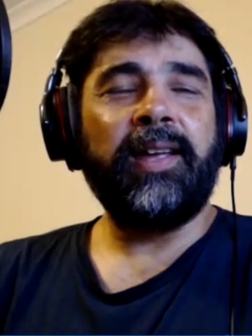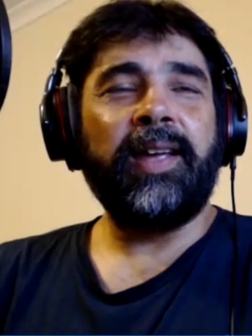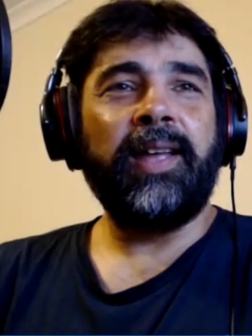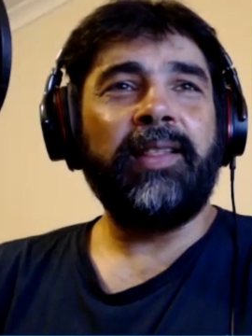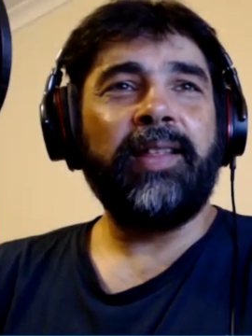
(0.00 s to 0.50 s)

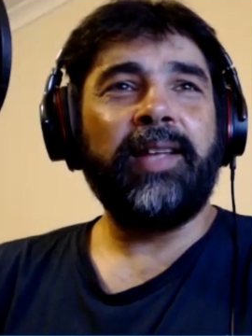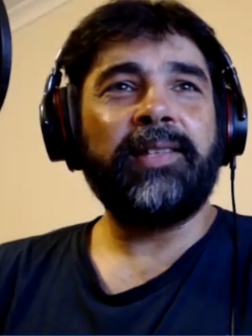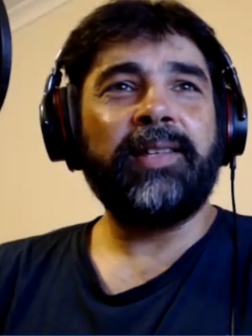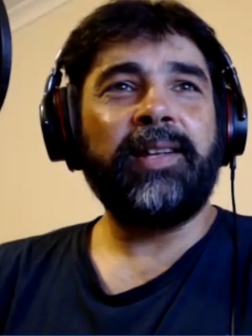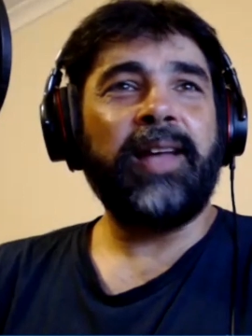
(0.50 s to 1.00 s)
and they
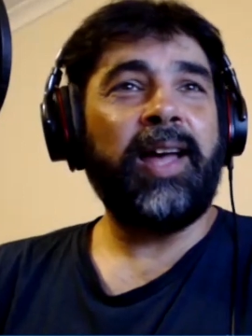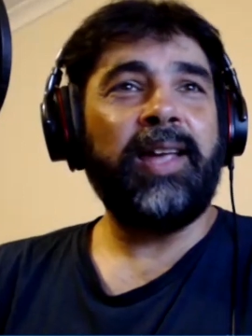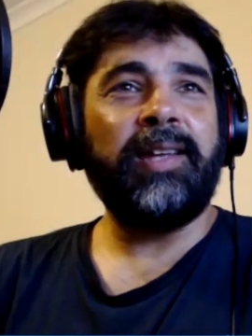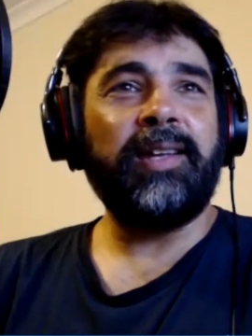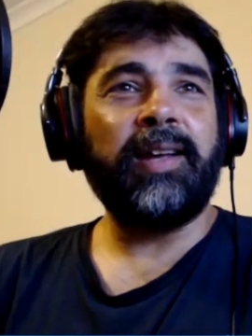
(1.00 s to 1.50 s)
said,
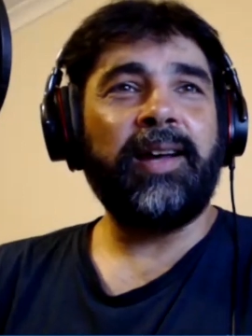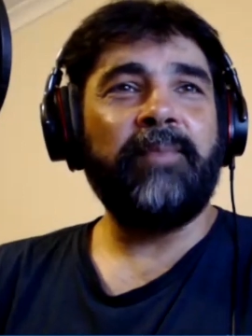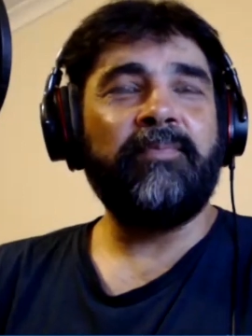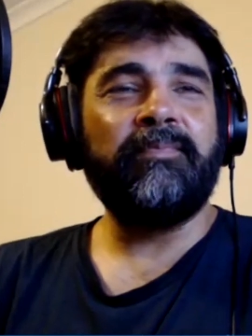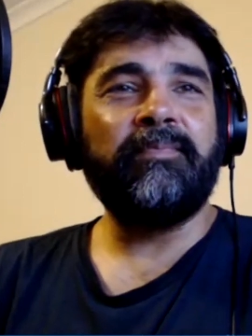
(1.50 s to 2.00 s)
hey,
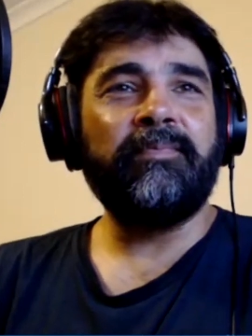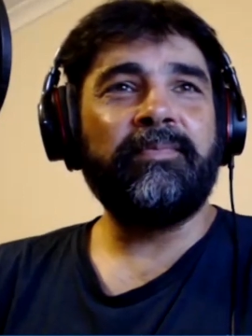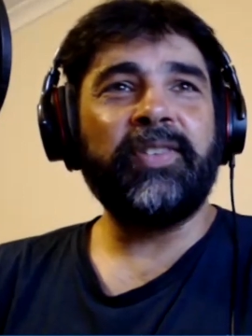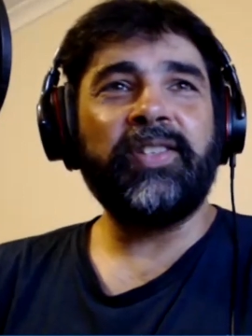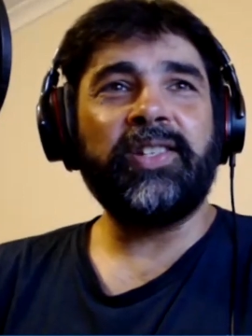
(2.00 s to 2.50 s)

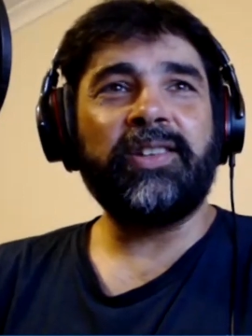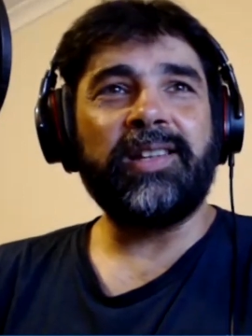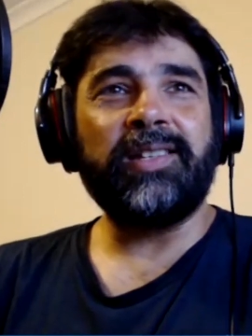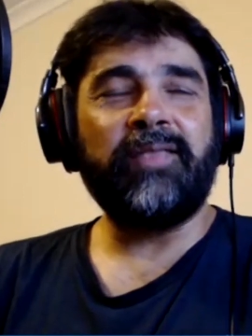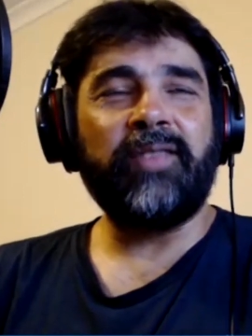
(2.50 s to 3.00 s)
this is going
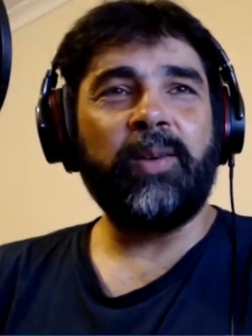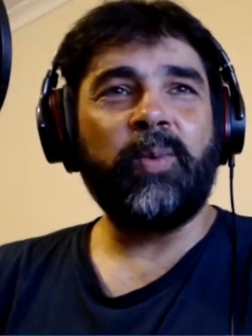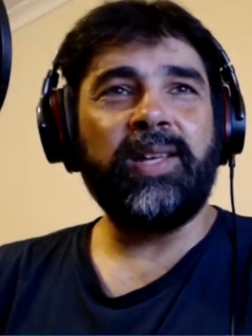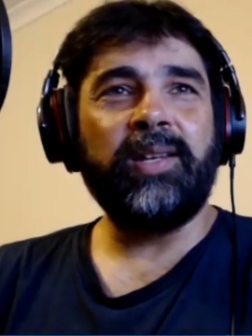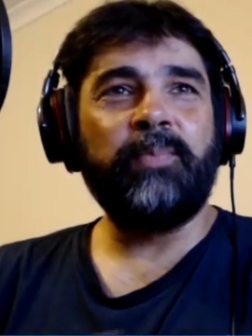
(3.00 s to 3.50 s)
to sound very
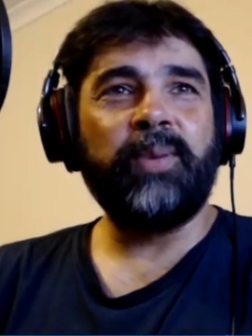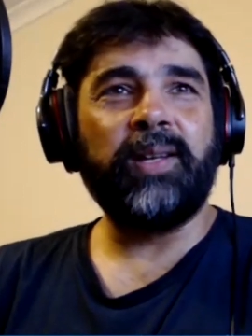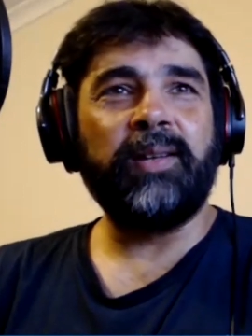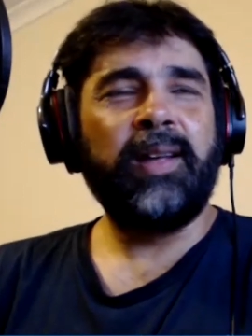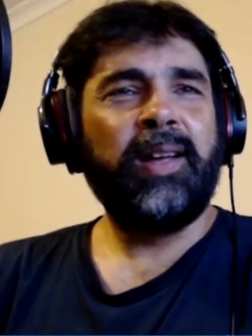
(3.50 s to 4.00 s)
weird,
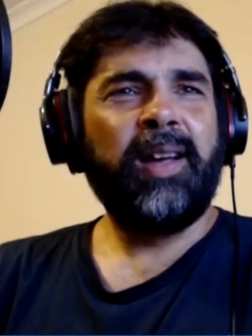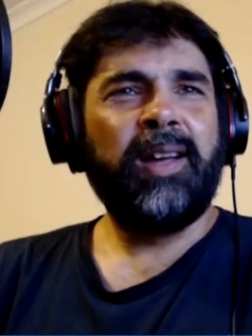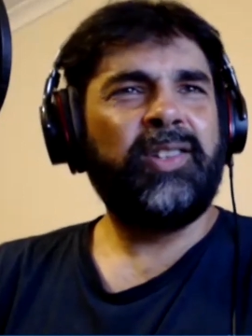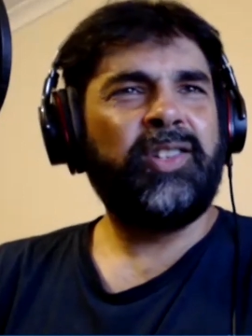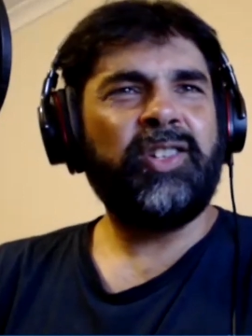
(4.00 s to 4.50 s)
but
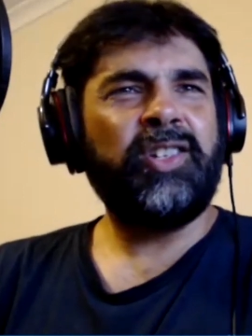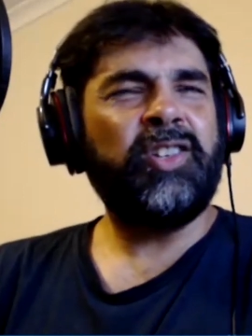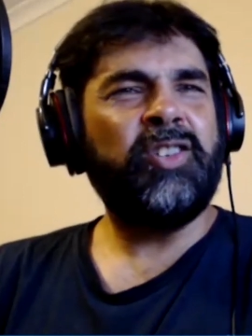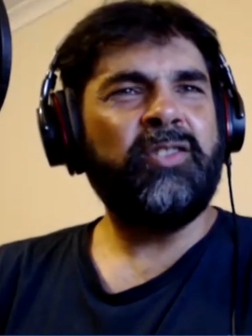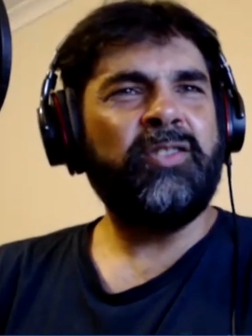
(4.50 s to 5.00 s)
do
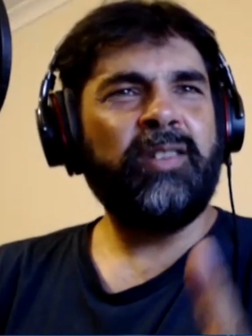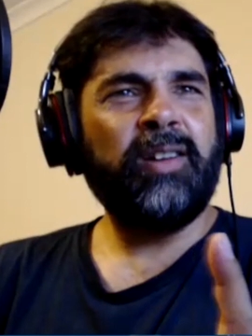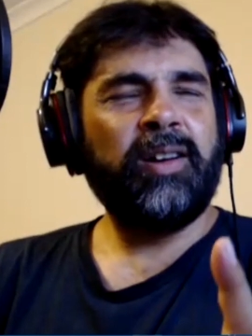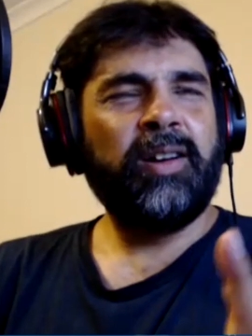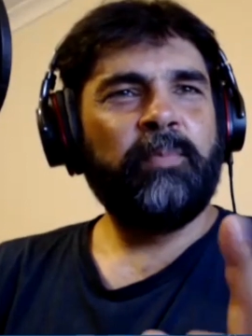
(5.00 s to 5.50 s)
you
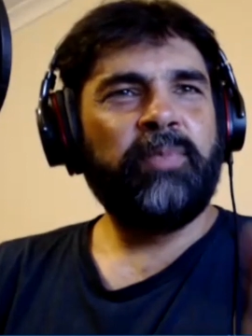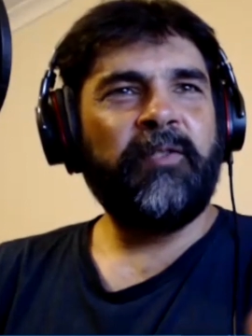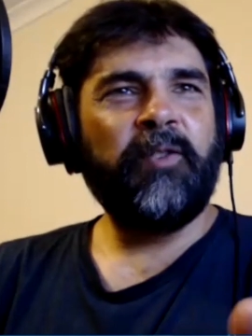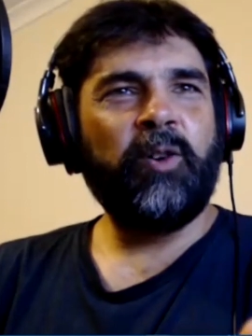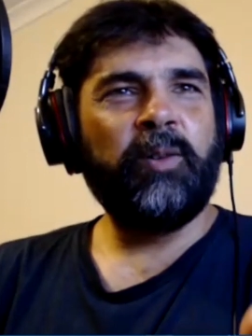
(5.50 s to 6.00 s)

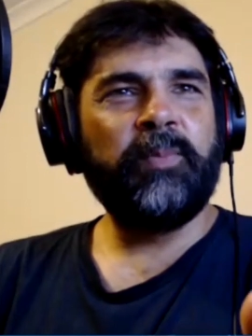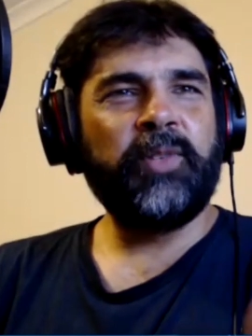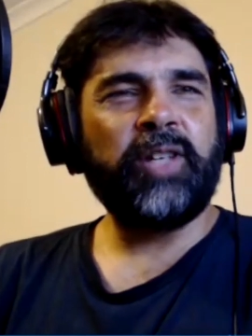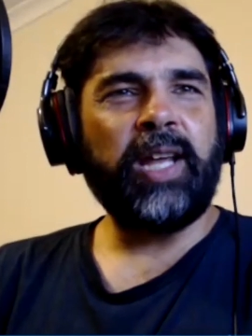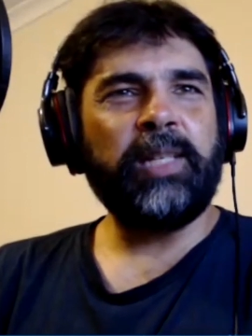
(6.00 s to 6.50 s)
perform
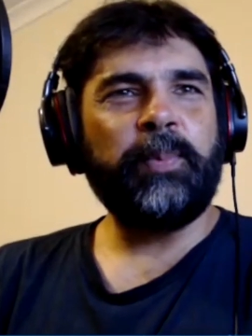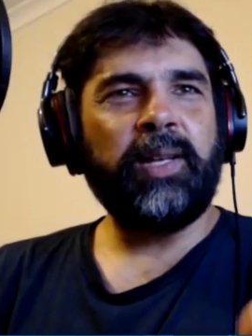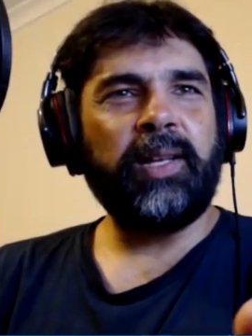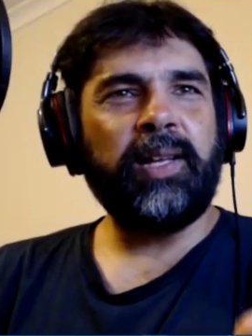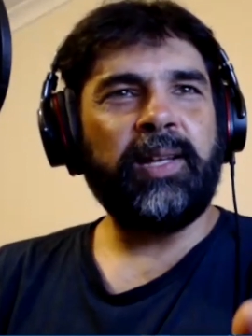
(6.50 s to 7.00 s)

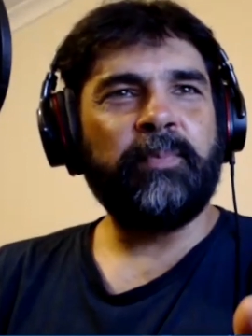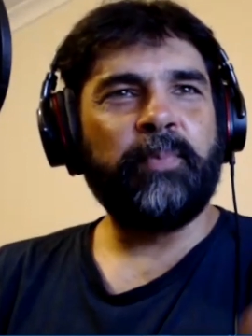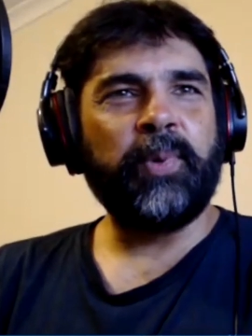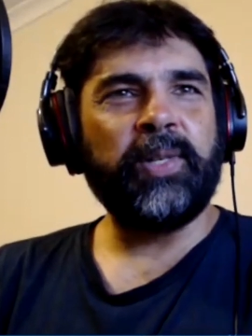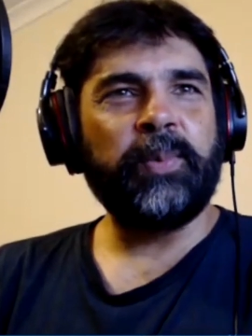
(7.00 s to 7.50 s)
Shakespeare in
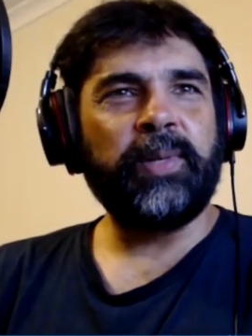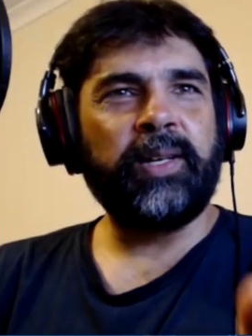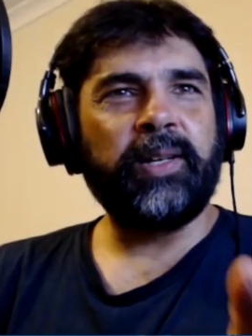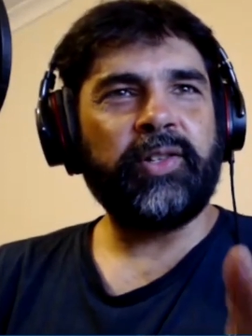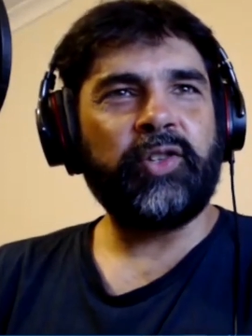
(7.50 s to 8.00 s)
Brisbane
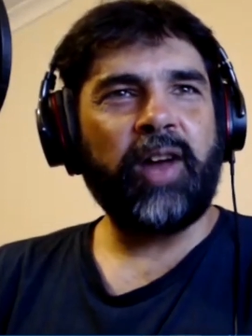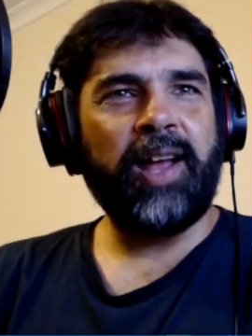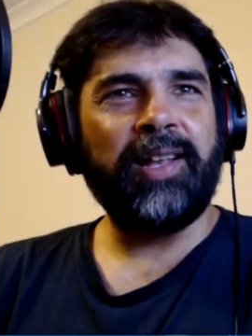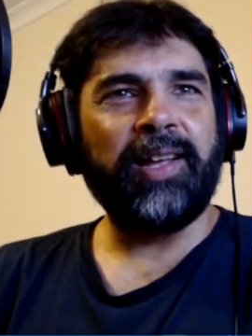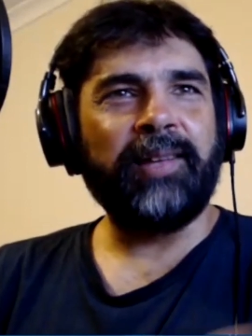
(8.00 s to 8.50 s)
in
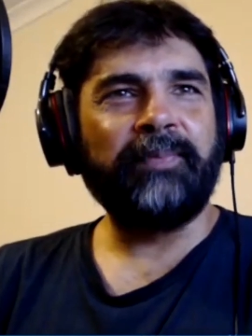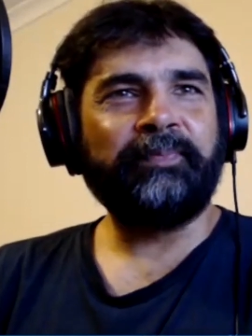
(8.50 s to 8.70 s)
Australia?